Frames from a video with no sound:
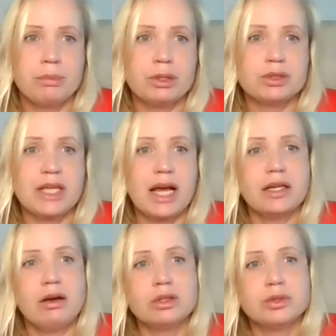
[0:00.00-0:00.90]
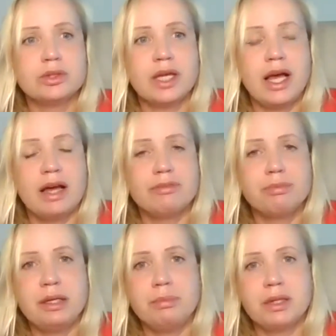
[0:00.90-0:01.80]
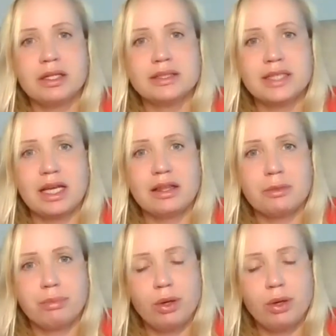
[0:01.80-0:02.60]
Because I can't have people inside that